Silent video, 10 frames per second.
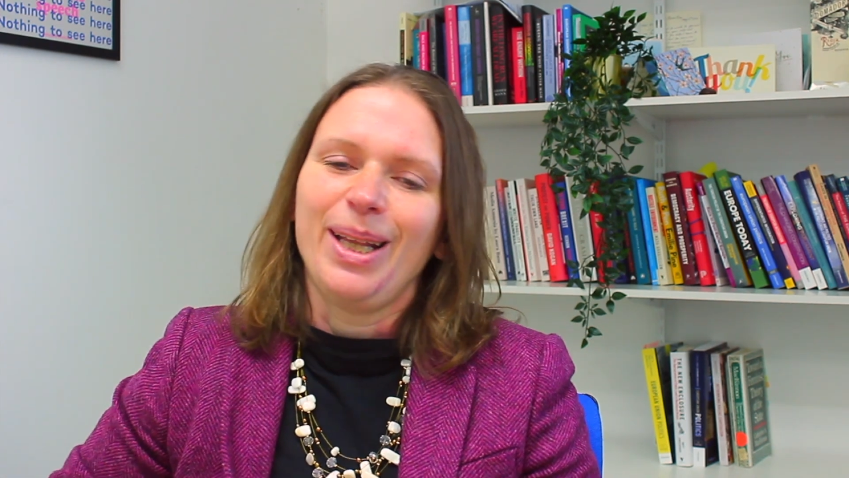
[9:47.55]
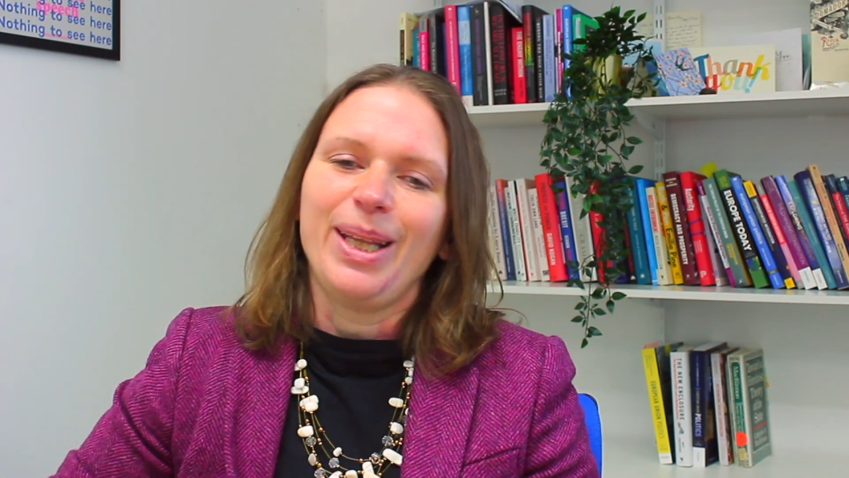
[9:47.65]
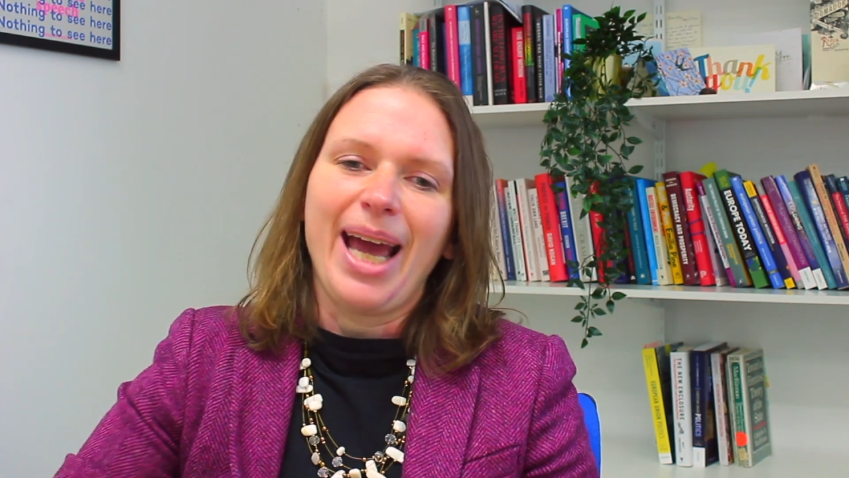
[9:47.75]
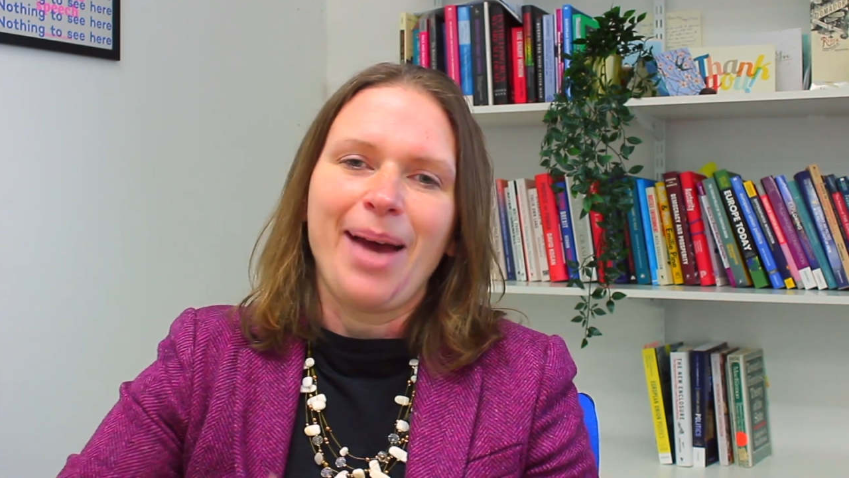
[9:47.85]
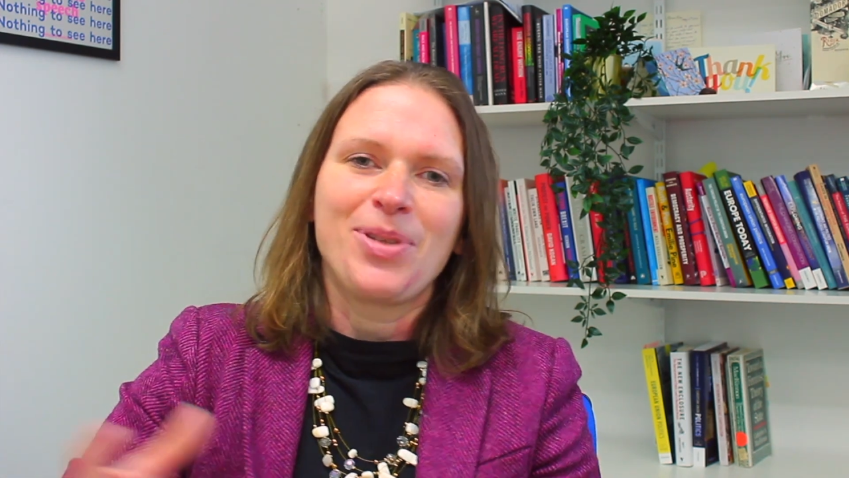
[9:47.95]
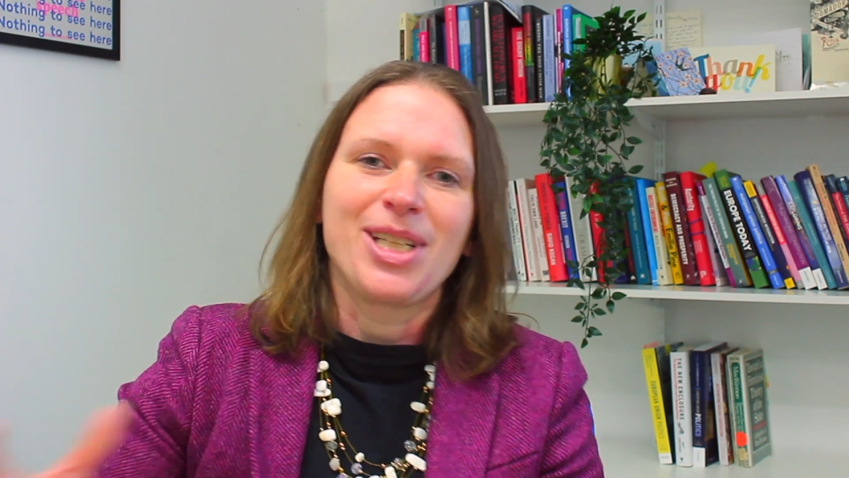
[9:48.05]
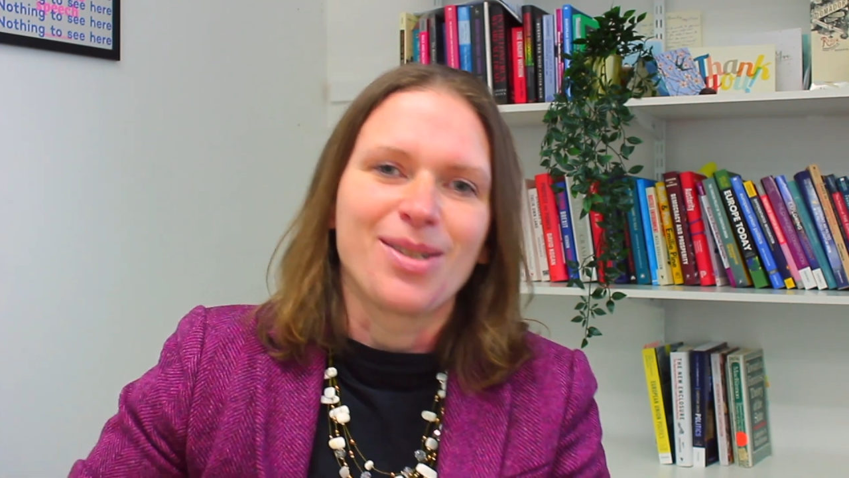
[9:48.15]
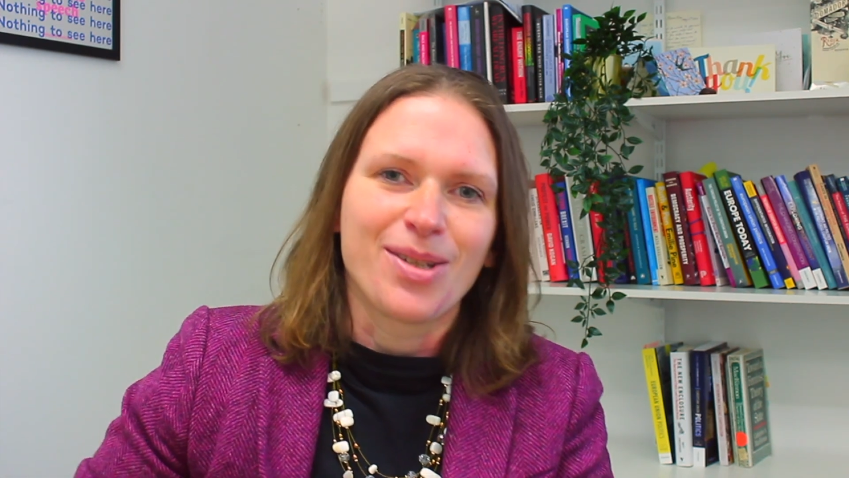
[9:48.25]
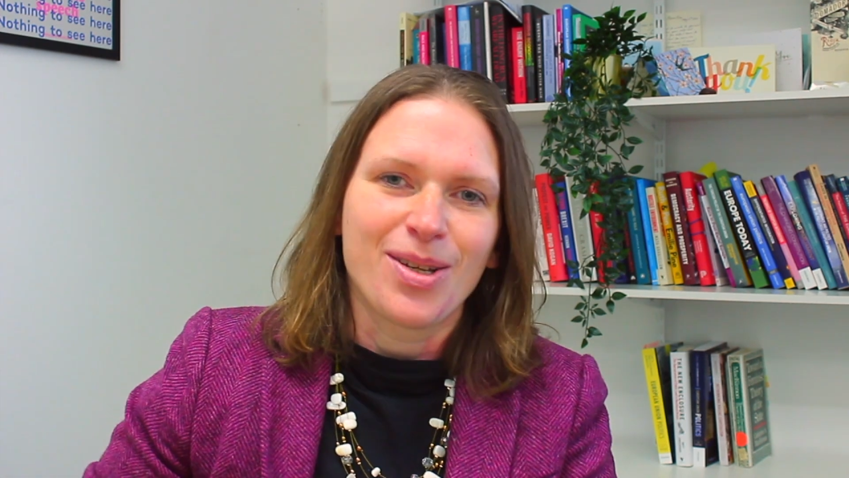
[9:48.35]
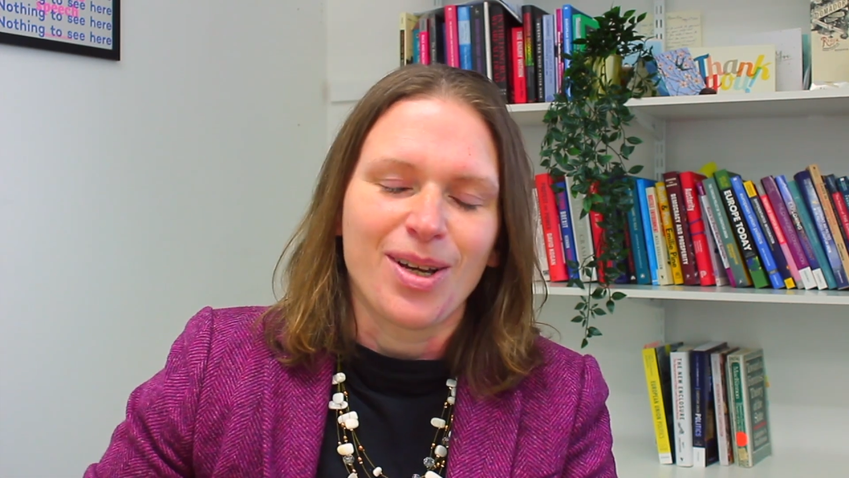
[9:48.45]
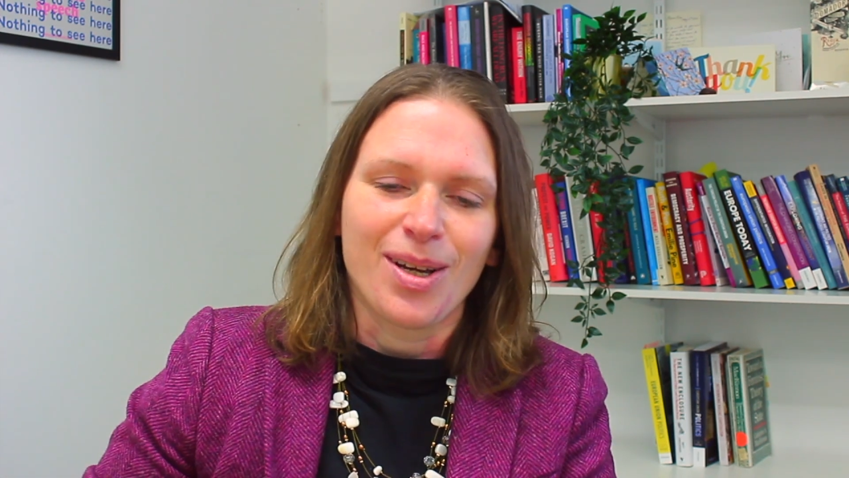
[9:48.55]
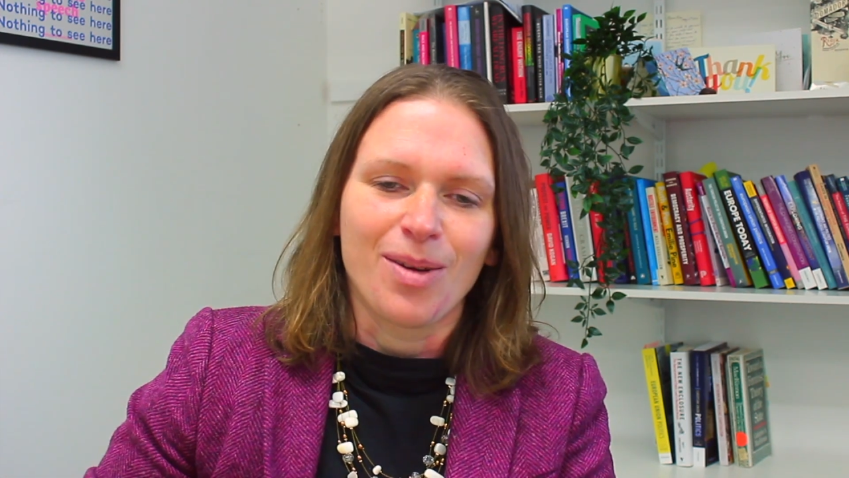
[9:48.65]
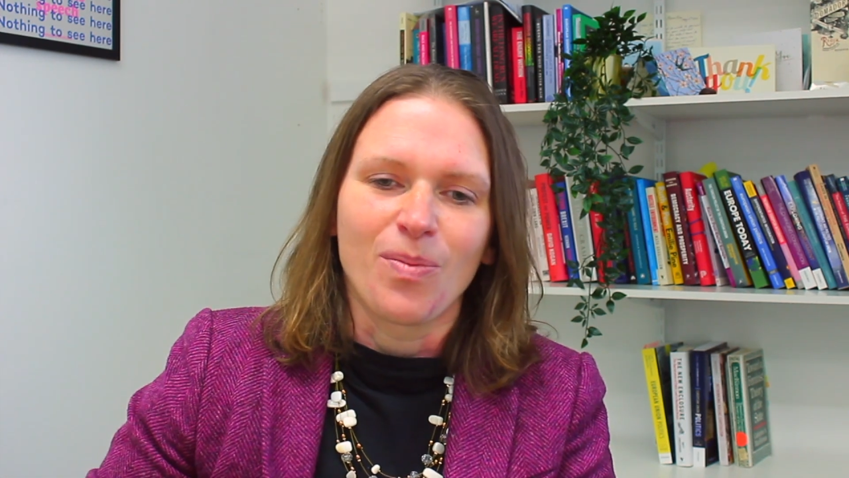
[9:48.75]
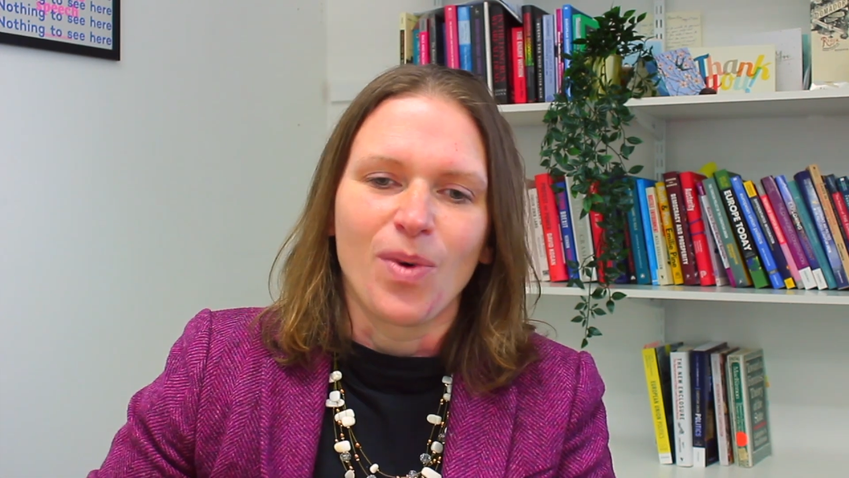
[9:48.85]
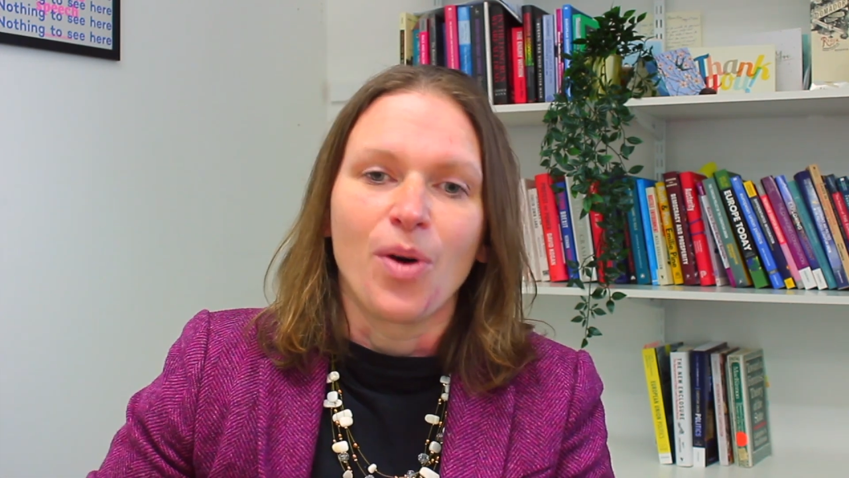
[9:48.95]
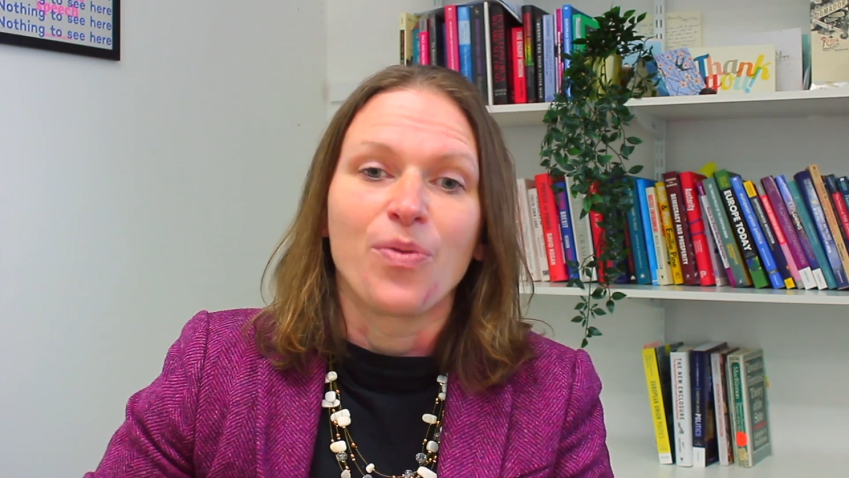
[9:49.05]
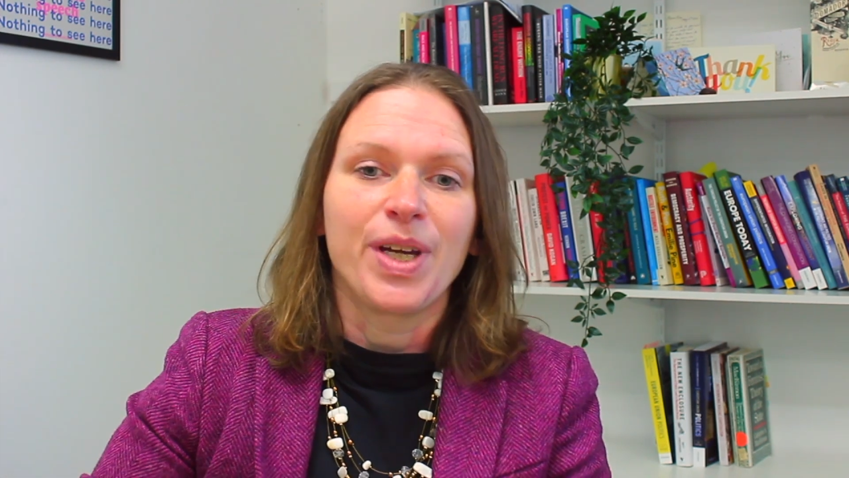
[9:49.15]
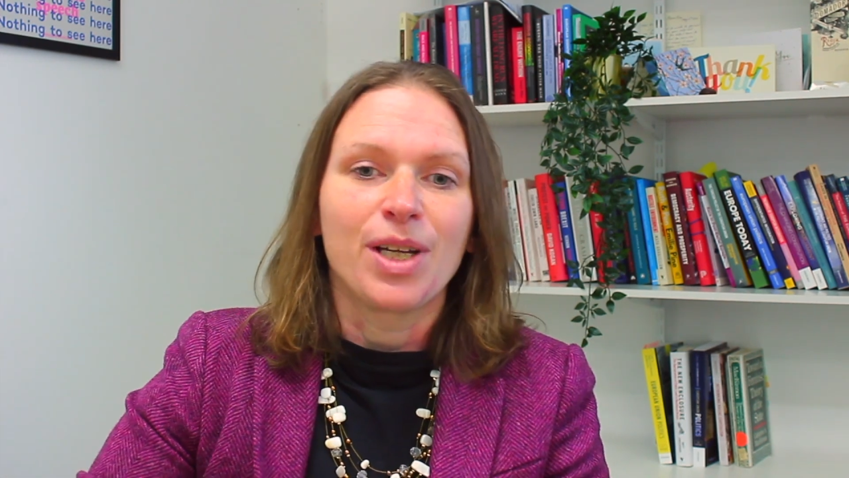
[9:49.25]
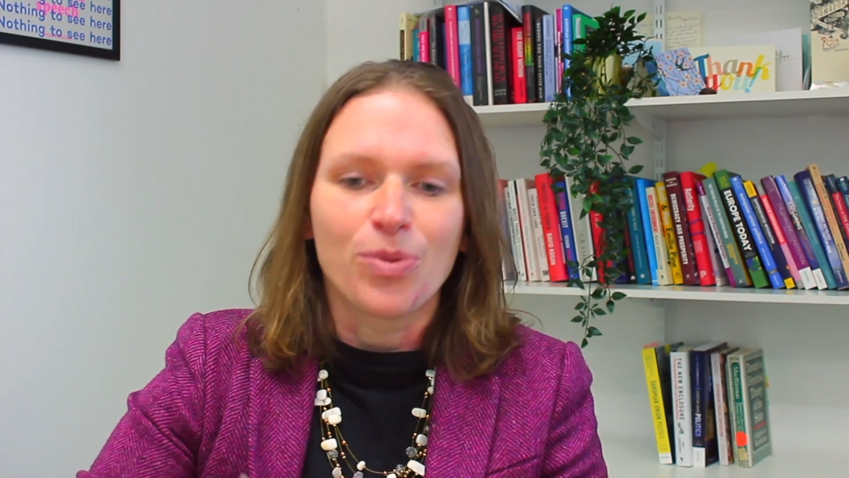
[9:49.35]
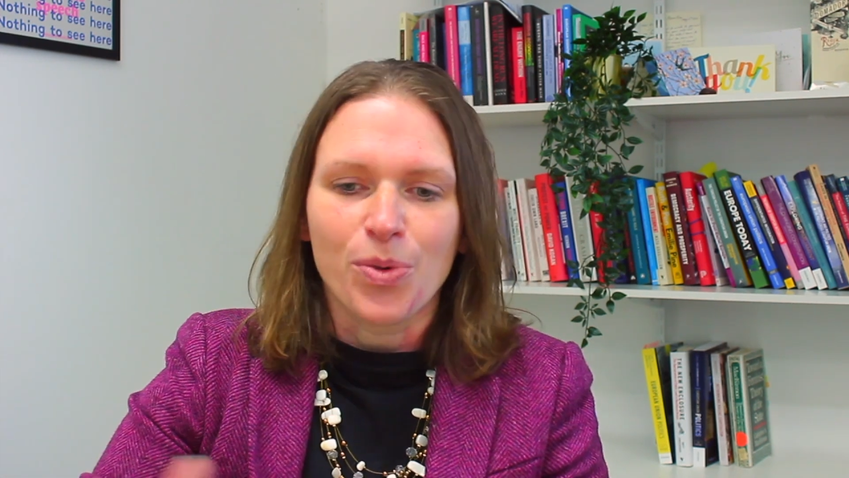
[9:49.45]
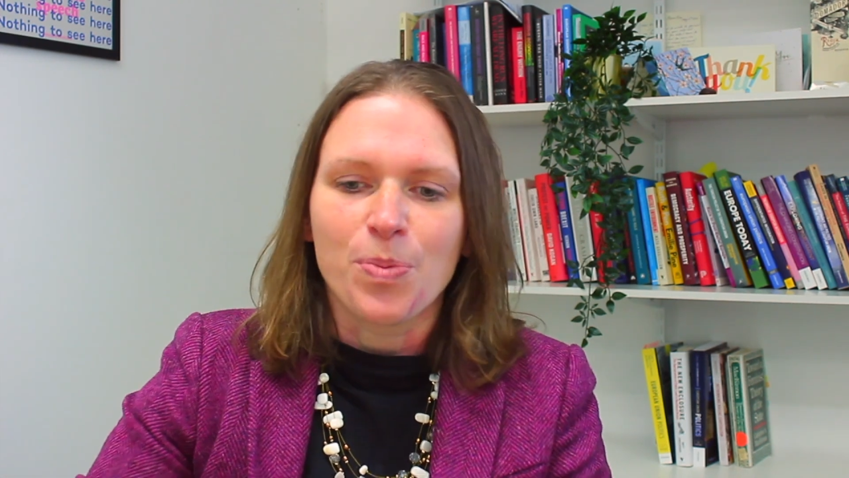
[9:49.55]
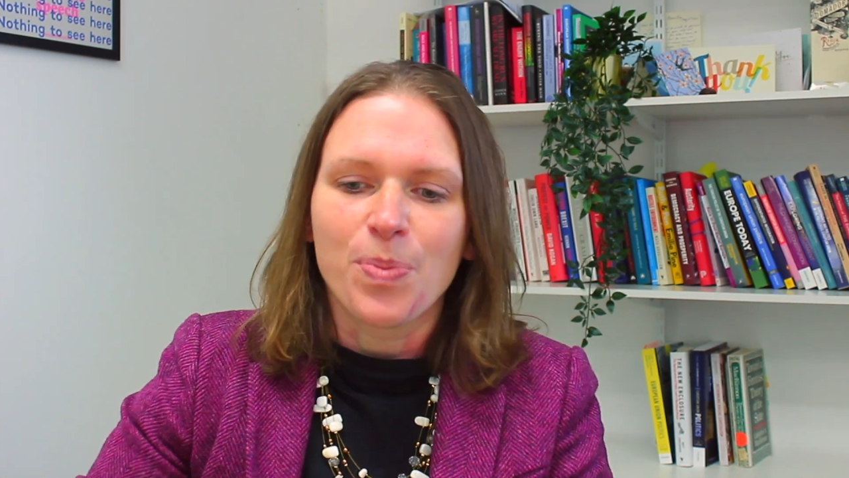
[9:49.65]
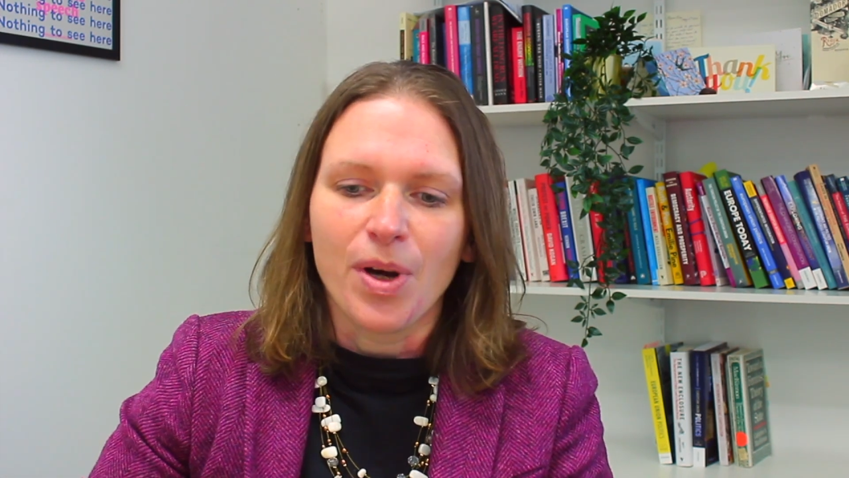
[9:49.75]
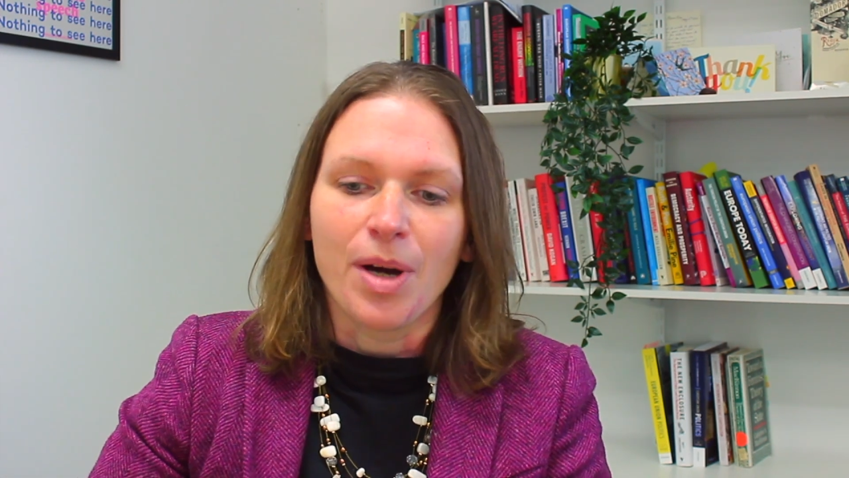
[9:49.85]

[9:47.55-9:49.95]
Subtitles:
the absence of in-group